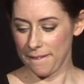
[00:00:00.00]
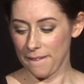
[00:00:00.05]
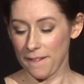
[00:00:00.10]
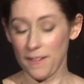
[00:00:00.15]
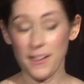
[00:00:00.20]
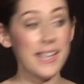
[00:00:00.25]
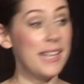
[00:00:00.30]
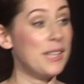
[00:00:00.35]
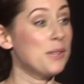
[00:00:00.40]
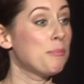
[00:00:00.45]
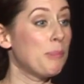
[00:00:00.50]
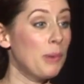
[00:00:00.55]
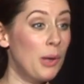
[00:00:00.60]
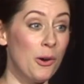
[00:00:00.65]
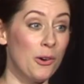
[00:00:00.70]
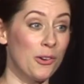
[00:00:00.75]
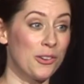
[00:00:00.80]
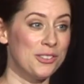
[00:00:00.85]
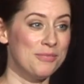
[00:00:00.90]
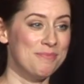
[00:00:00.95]
I had a
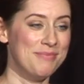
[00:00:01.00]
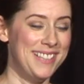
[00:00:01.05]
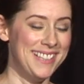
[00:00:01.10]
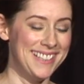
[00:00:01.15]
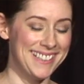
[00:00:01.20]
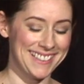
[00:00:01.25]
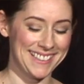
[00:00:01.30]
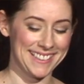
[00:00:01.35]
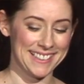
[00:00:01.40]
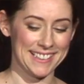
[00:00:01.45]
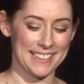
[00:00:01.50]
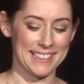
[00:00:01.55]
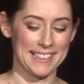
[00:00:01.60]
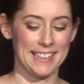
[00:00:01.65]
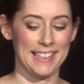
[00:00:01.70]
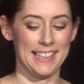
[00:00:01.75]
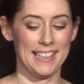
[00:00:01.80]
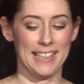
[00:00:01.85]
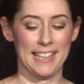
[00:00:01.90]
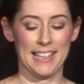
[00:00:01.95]
blog,
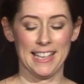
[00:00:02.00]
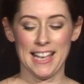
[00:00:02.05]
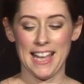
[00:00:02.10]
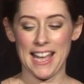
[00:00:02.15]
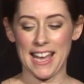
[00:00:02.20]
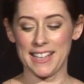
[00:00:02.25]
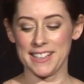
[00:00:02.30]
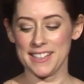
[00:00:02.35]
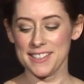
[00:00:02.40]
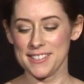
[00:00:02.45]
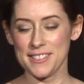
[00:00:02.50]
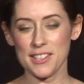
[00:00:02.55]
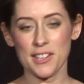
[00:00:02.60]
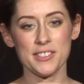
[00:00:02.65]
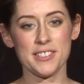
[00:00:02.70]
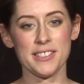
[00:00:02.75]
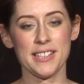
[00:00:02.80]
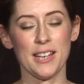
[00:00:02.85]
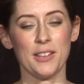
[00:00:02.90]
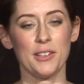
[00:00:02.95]
and it
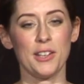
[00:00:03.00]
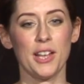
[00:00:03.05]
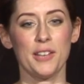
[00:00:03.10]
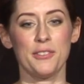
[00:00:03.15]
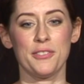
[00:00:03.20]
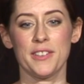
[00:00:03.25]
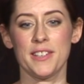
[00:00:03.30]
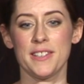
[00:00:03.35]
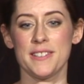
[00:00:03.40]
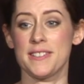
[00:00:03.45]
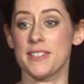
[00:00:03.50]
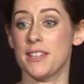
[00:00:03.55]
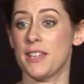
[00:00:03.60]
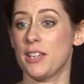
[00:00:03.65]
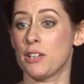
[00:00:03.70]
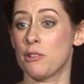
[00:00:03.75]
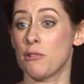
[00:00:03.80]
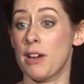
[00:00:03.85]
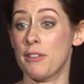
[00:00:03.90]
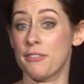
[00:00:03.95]
started out life as
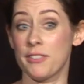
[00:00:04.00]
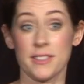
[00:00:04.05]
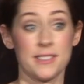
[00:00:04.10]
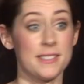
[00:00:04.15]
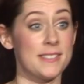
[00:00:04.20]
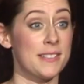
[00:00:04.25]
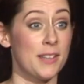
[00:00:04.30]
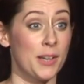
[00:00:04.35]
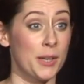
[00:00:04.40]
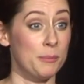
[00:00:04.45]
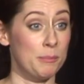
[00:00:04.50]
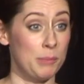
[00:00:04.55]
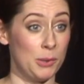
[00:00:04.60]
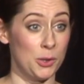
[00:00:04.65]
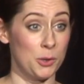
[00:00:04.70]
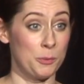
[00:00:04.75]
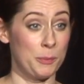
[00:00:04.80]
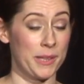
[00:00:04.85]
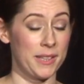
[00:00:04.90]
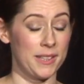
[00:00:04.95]
a graphic design
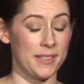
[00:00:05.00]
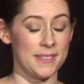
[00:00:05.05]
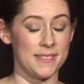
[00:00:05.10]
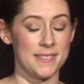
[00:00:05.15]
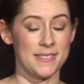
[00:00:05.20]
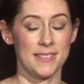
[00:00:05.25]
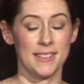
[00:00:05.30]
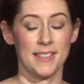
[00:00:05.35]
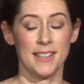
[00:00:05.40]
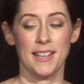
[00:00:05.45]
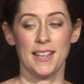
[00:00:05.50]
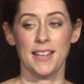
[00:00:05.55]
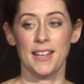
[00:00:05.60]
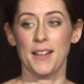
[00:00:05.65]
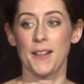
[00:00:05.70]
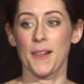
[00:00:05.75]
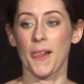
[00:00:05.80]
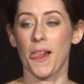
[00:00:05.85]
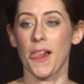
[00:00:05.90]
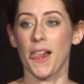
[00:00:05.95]
blog because
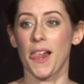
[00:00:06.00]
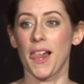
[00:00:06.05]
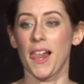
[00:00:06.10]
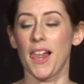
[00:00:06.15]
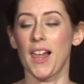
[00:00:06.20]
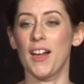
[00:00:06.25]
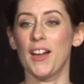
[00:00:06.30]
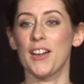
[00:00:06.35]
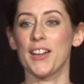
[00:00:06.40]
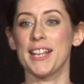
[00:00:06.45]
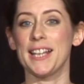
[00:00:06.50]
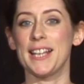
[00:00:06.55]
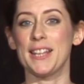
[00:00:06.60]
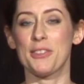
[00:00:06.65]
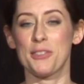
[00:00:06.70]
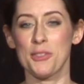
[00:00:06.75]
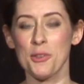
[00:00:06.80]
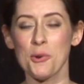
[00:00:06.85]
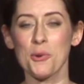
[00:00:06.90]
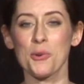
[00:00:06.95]

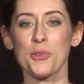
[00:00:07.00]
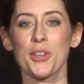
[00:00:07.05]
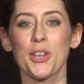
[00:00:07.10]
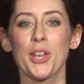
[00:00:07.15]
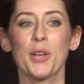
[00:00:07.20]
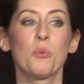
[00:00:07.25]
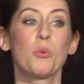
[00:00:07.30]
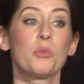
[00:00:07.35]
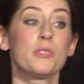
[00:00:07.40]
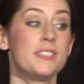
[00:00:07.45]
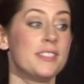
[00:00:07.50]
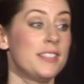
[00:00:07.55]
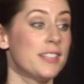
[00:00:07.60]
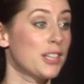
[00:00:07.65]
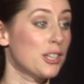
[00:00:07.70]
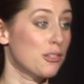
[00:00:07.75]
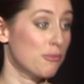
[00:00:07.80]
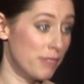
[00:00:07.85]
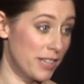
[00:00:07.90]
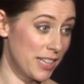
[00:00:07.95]
I thought that I wanted a
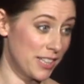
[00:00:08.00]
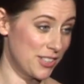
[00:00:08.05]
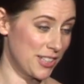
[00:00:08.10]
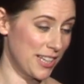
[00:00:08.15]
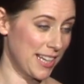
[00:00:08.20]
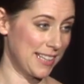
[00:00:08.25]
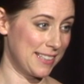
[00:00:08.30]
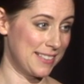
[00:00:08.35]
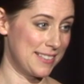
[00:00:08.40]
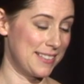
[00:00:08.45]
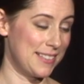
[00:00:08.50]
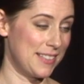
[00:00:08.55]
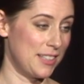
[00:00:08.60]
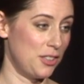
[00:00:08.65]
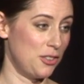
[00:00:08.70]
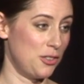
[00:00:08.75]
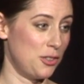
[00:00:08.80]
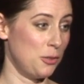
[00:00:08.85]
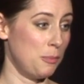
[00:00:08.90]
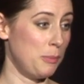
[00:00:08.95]
career change
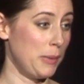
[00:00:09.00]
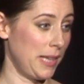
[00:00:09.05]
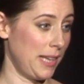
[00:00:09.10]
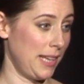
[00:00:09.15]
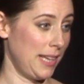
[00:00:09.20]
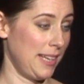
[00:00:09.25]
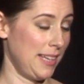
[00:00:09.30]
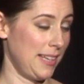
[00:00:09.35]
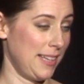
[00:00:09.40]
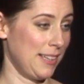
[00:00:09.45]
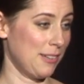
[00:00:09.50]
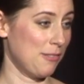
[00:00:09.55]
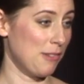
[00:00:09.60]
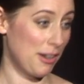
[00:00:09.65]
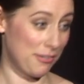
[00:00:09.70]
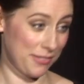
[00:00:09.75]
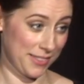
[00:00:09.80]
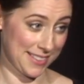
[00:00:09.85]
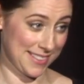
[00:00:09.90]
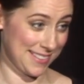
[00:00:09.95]
to be a
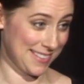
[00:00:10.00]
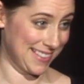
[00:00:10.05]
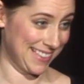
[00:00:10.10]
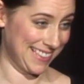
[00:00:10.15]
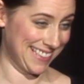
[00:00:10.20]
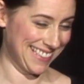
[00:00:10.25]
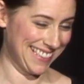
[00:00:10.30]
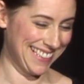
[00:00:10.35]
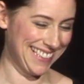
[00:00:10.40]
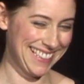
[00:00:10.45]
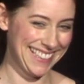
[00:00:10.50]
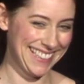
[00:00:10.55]
graphic designer.